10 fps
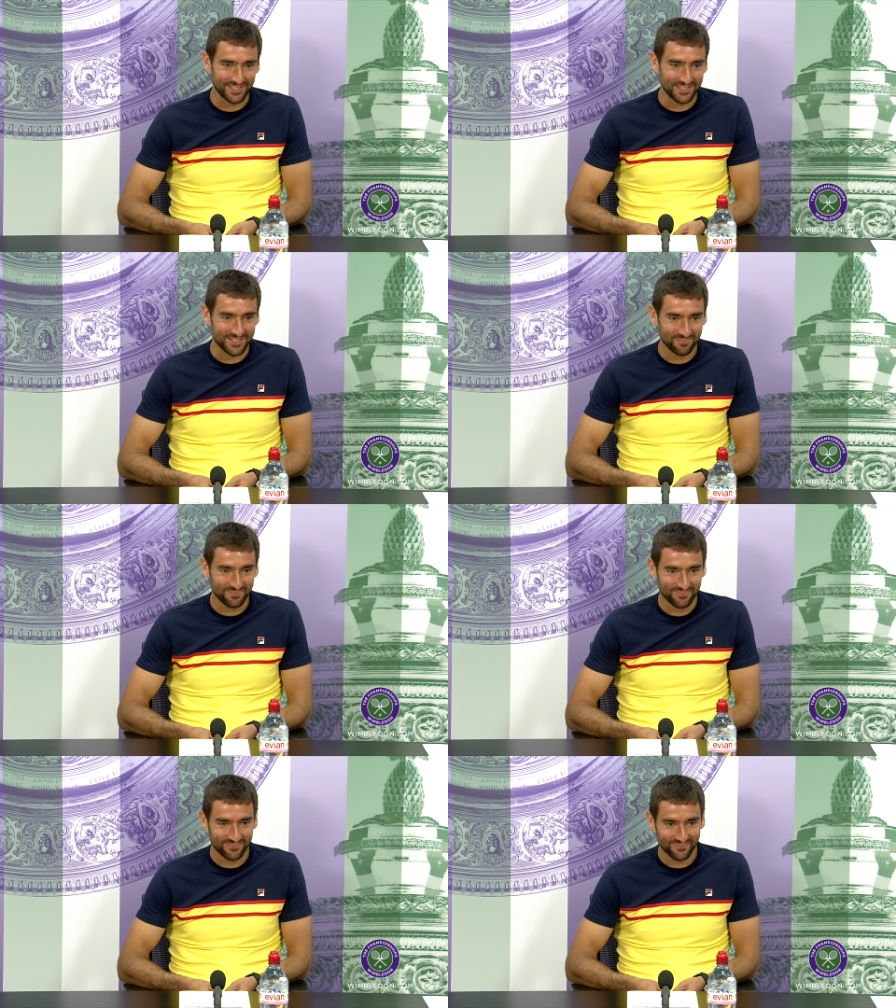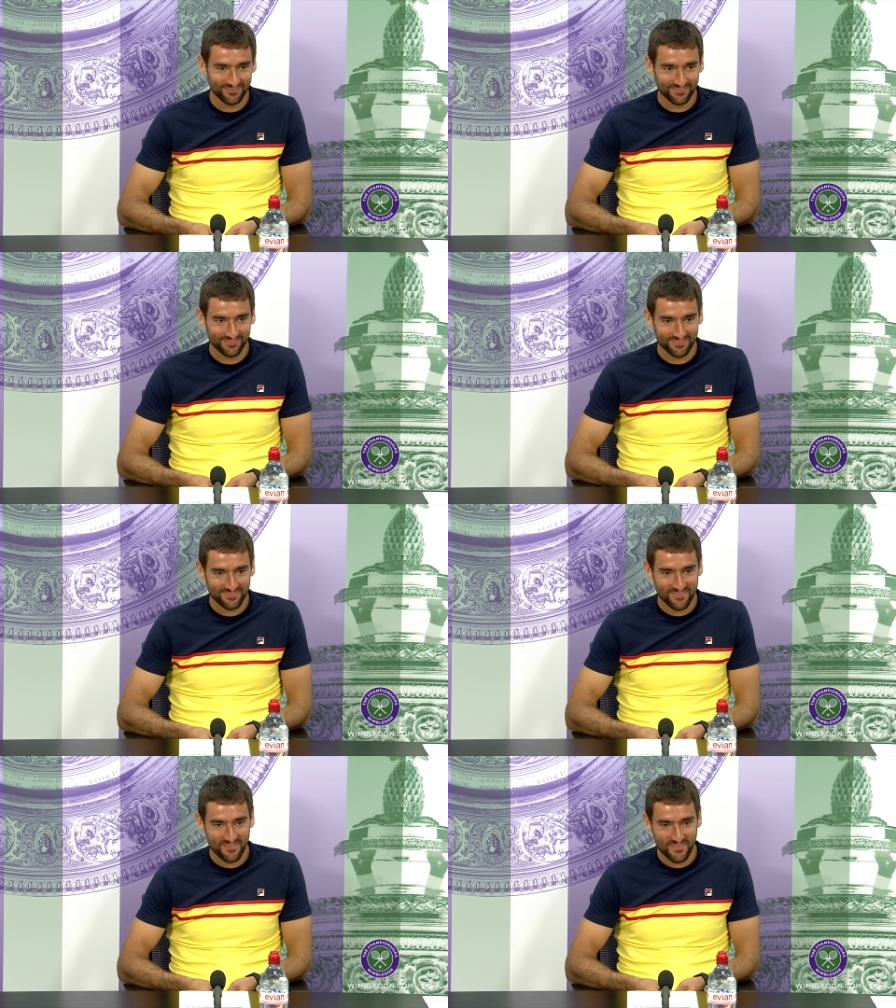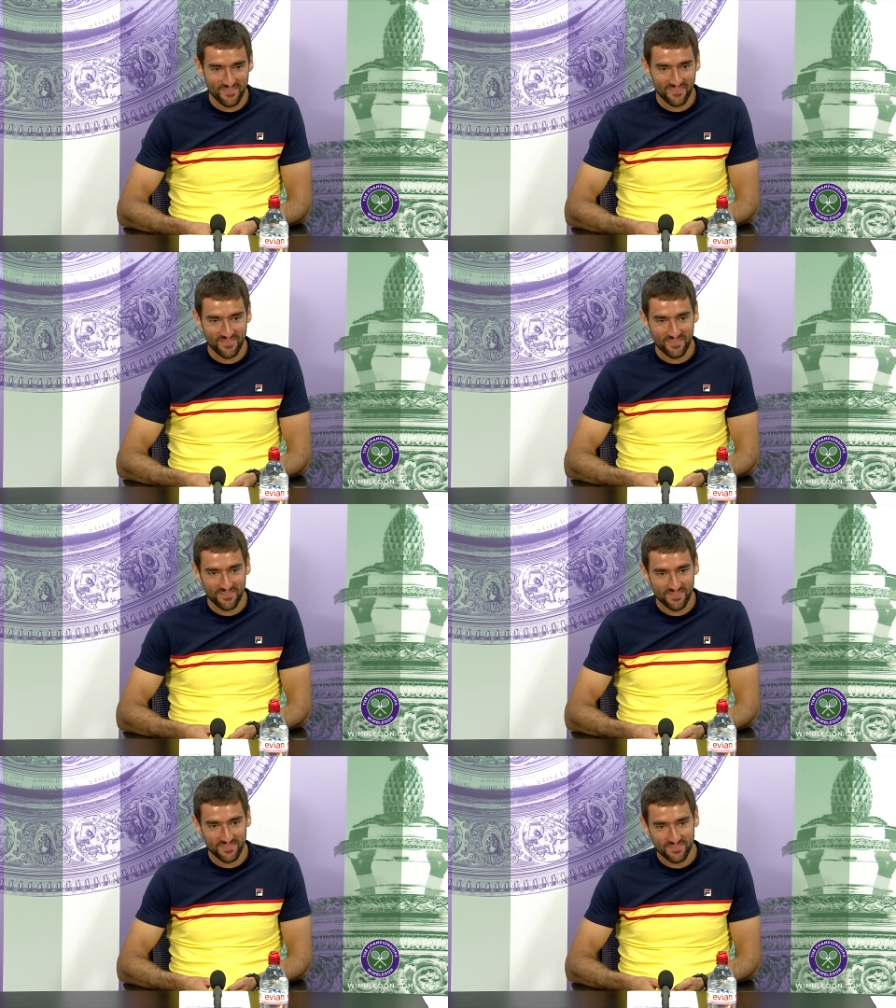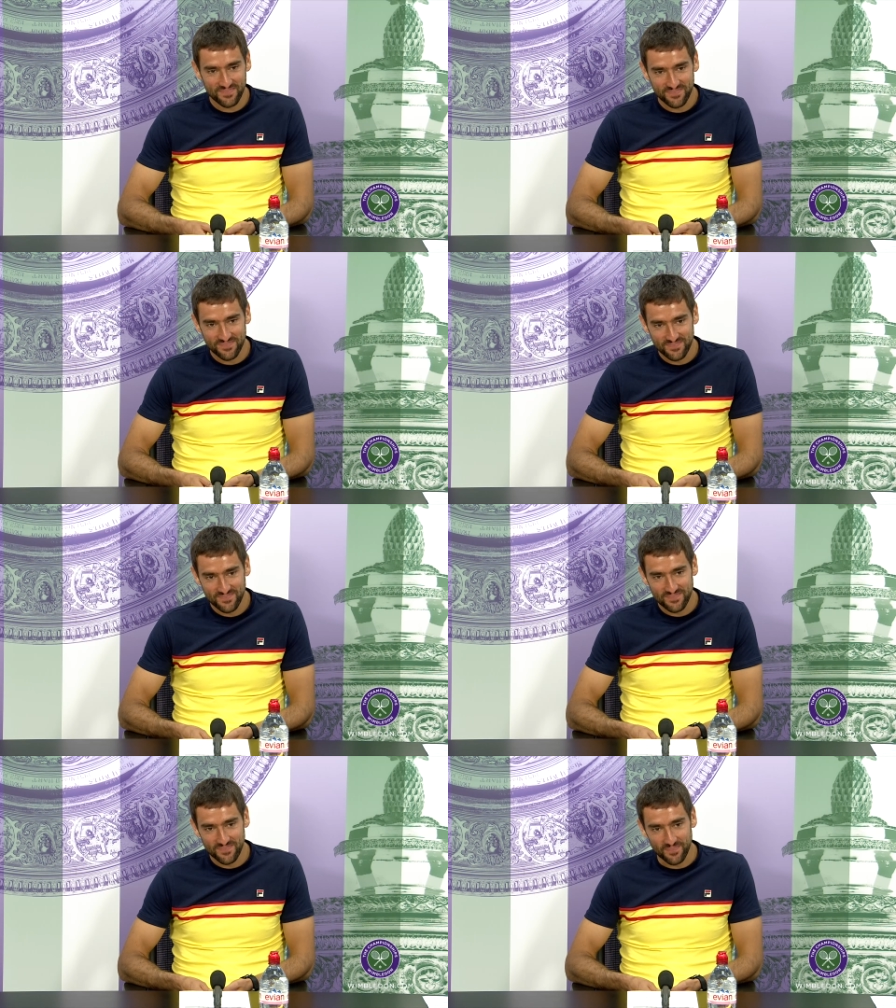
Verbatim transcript: this. You didn't play on center today,